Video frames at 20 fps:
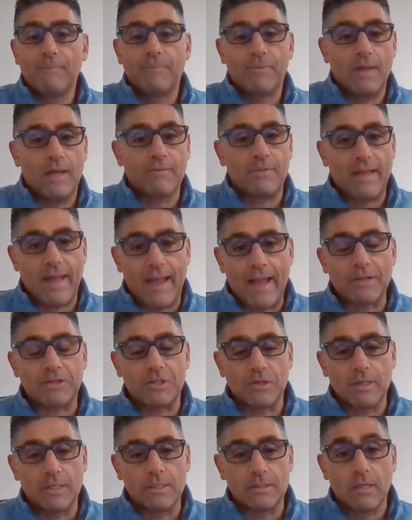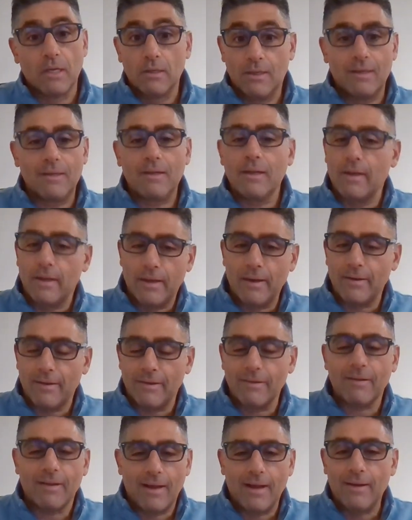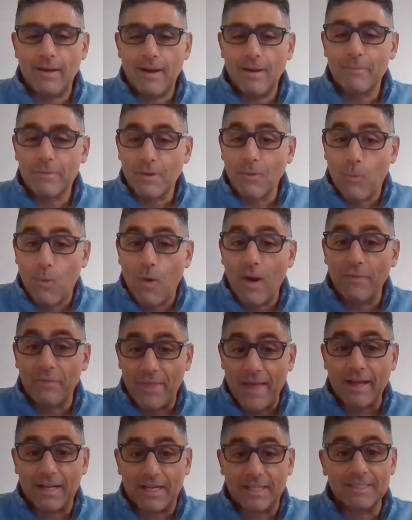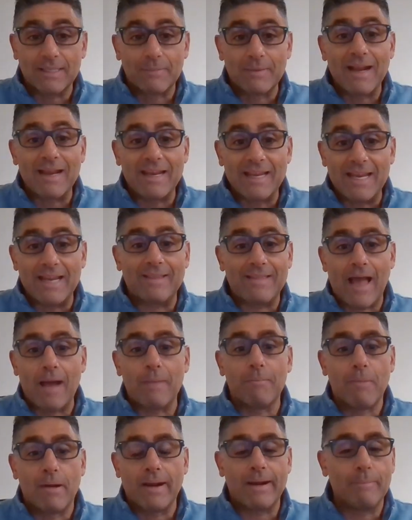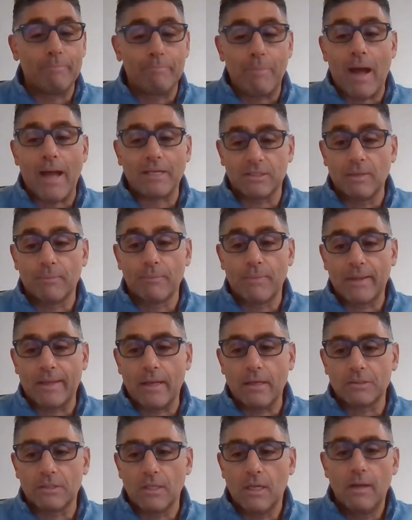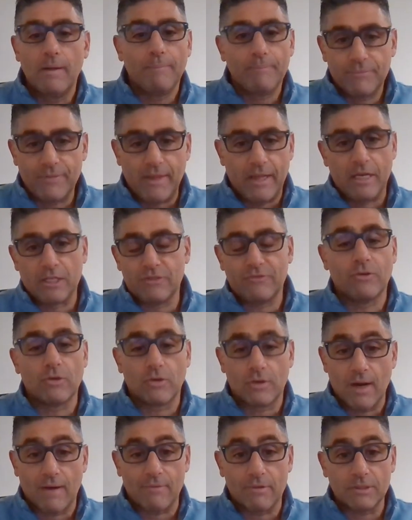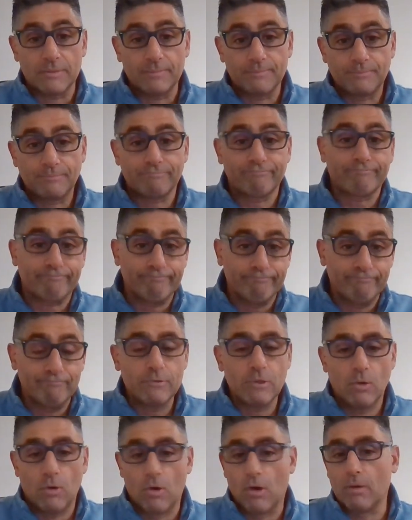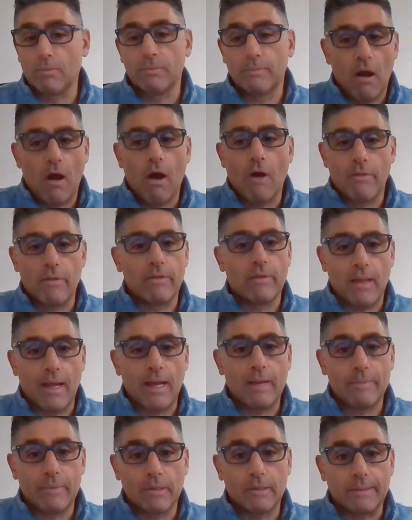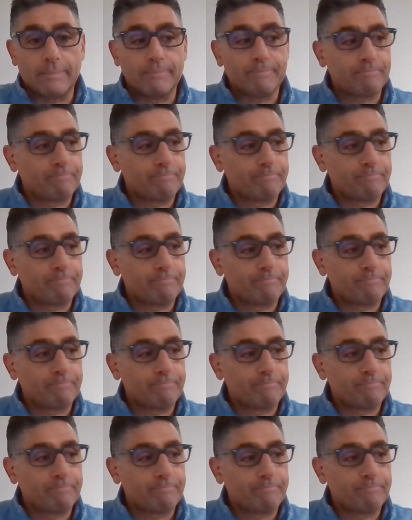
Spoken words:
If the answer is, no, I'm going to want that because I'm going to need that money to buy something else, then it's full coverage or other than liability.